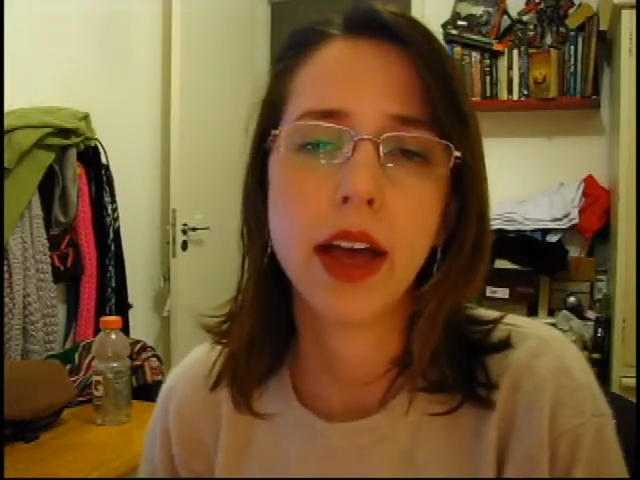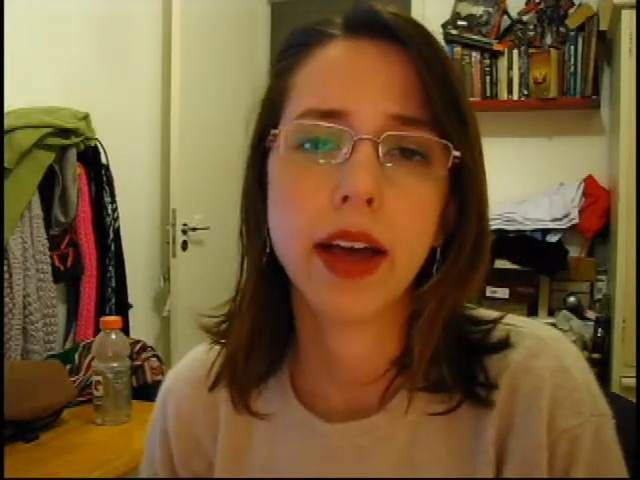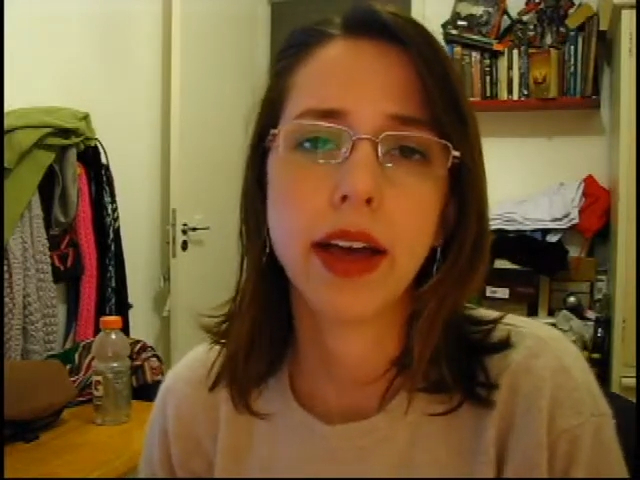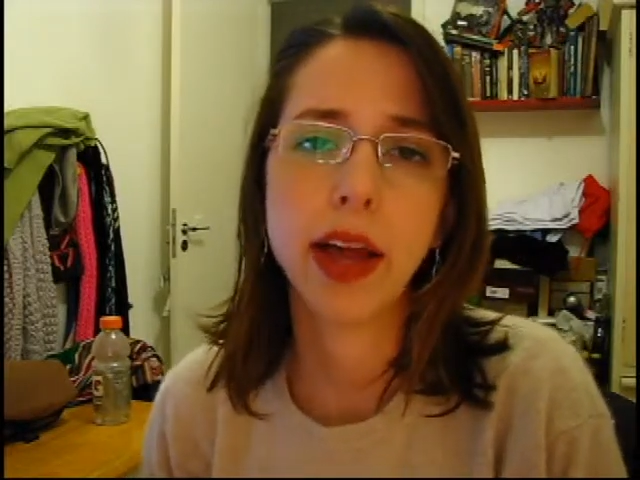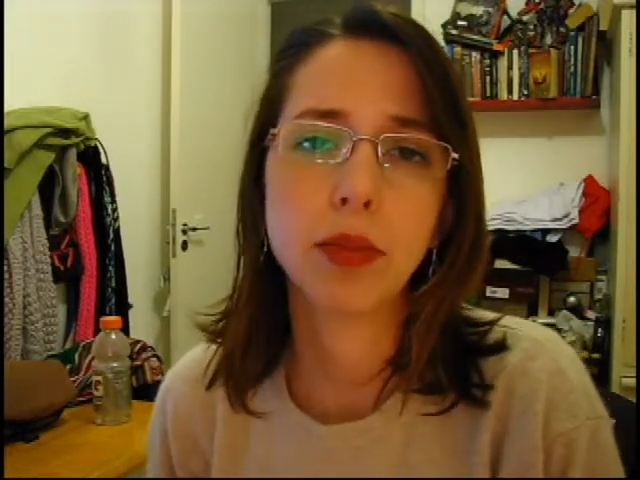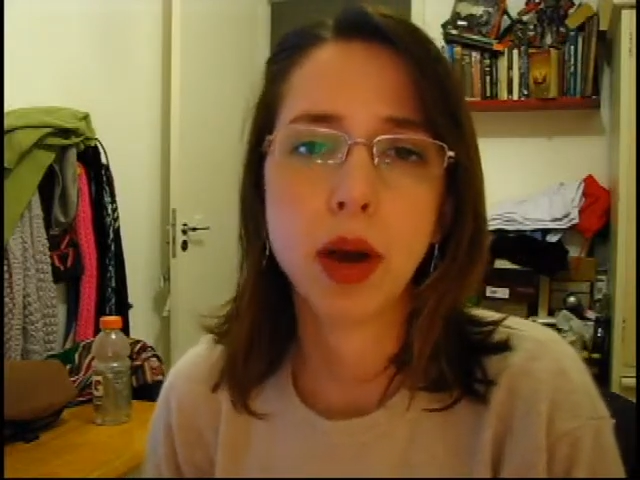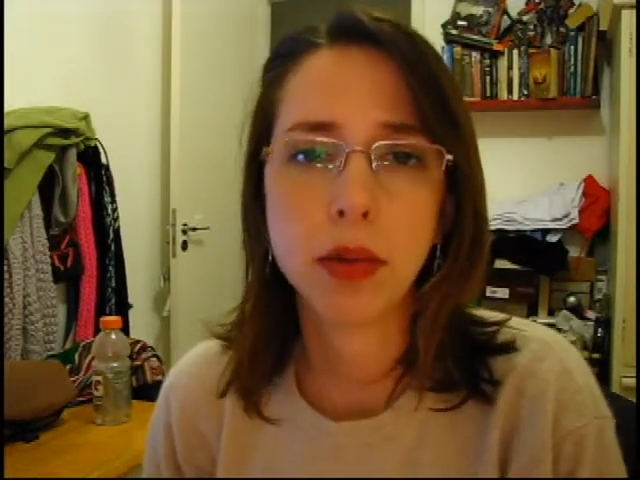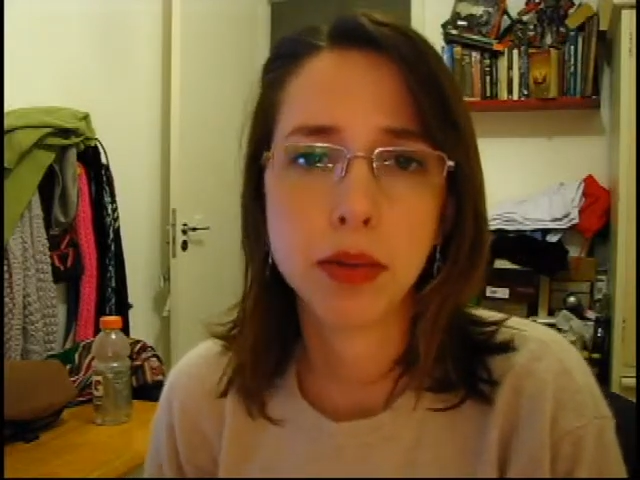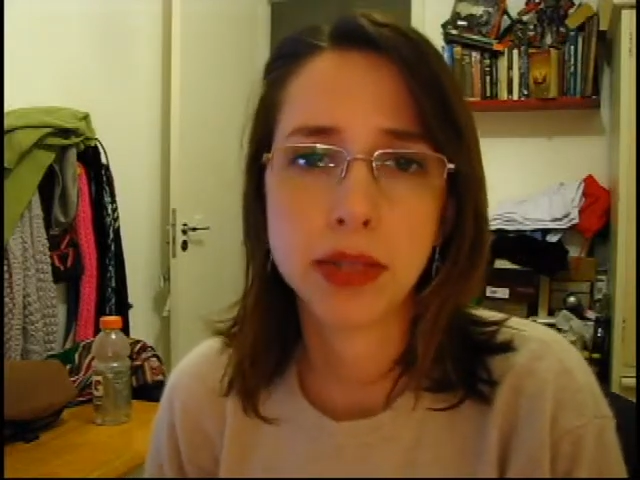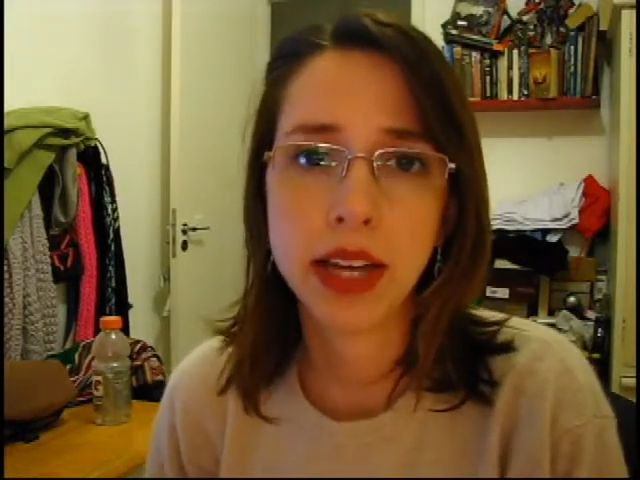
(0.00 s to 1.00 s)
and
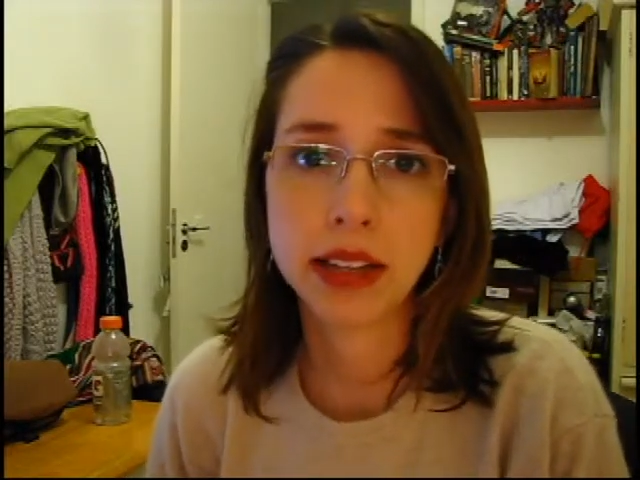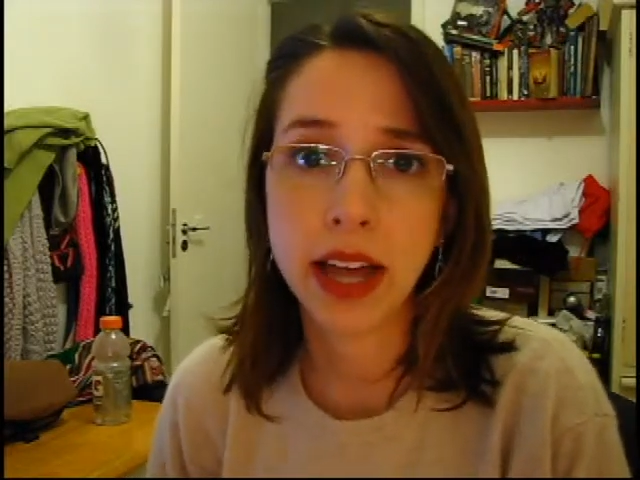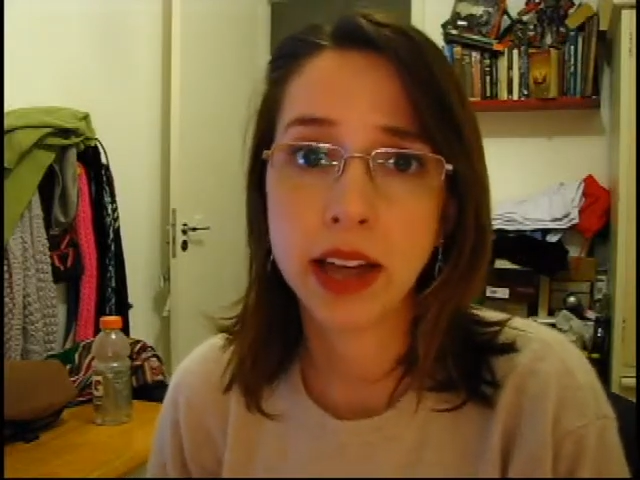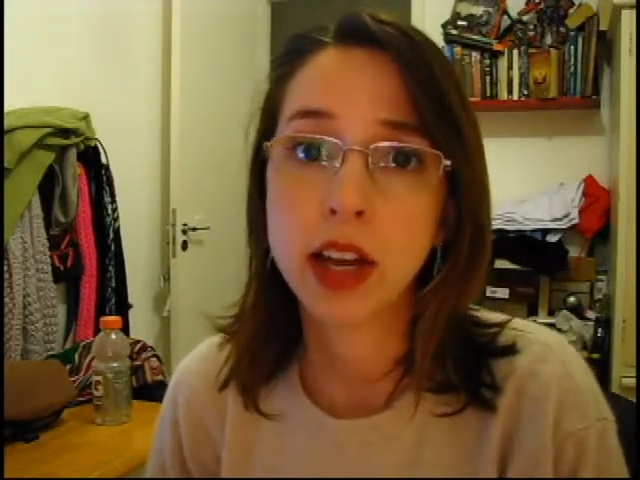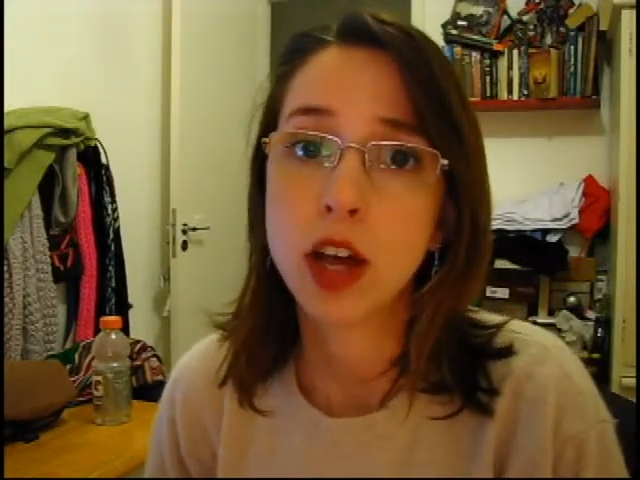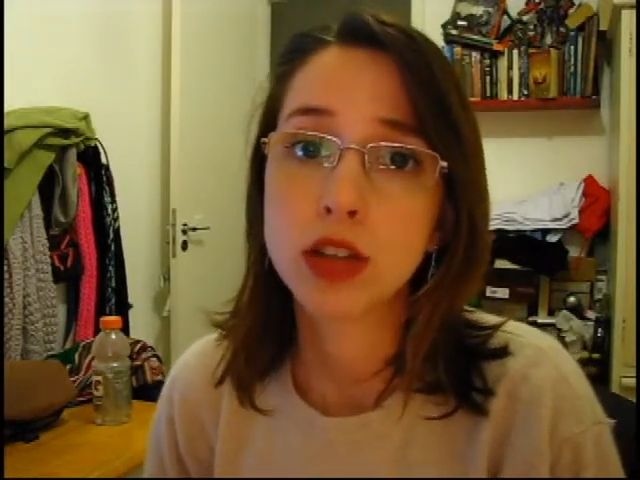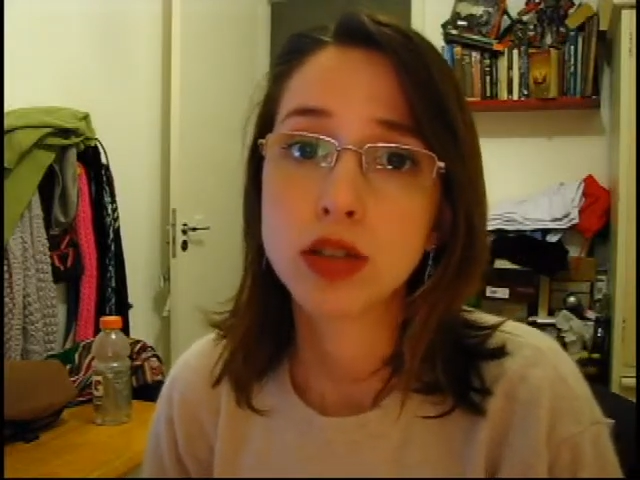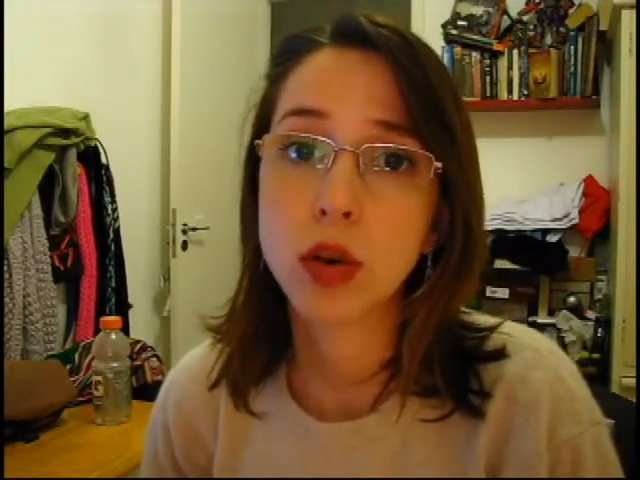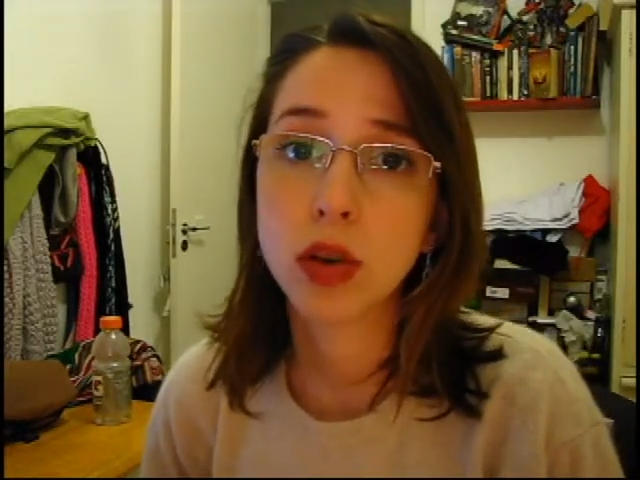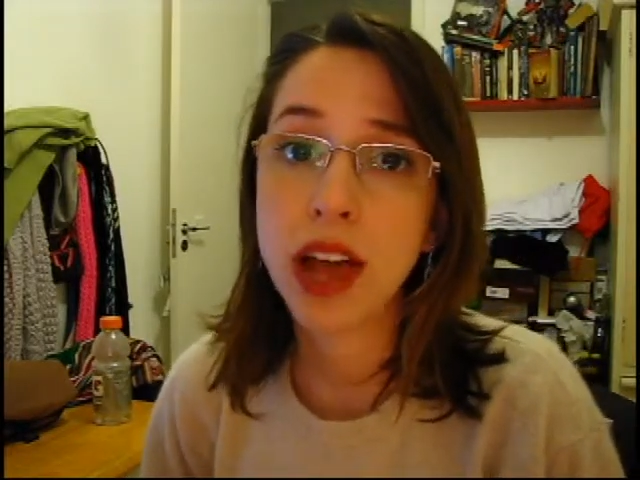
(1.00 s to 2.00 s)
problems like that. So